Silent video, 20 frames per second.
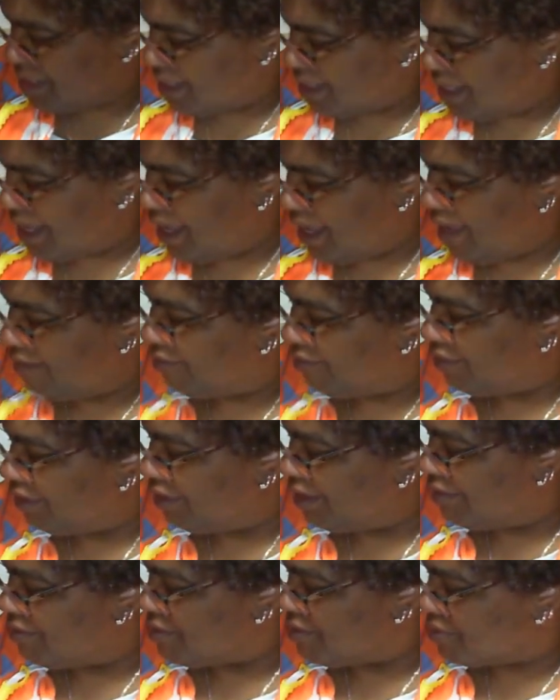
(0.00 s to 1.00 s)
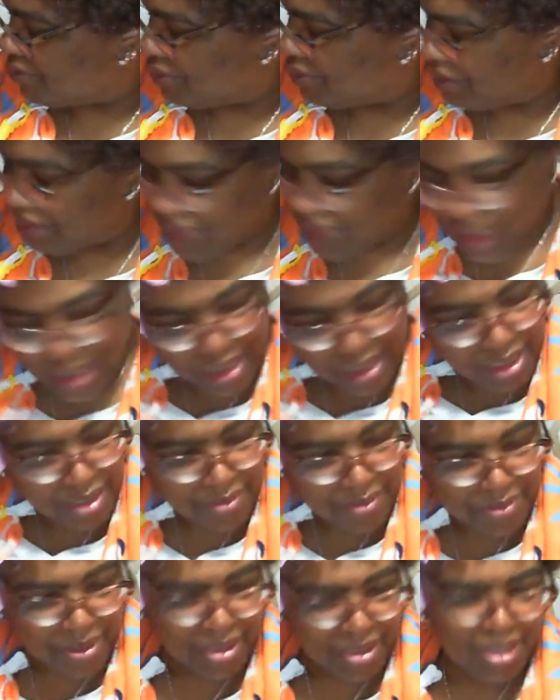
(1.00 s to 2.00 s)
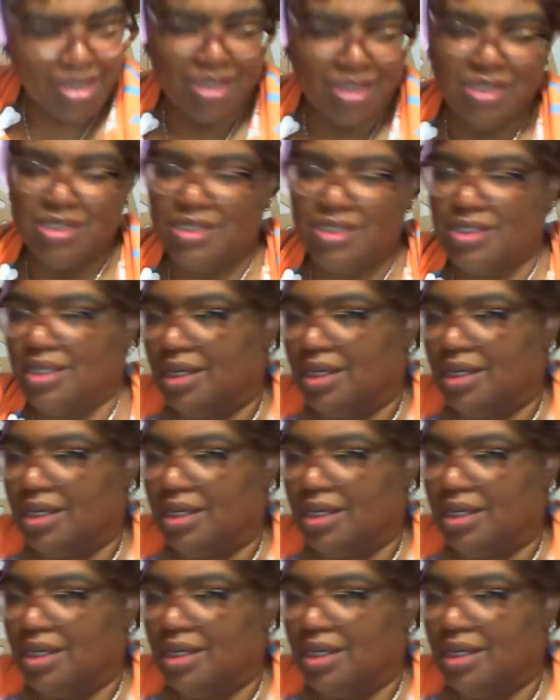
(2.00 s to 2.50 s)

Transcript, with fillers: I have gloves on because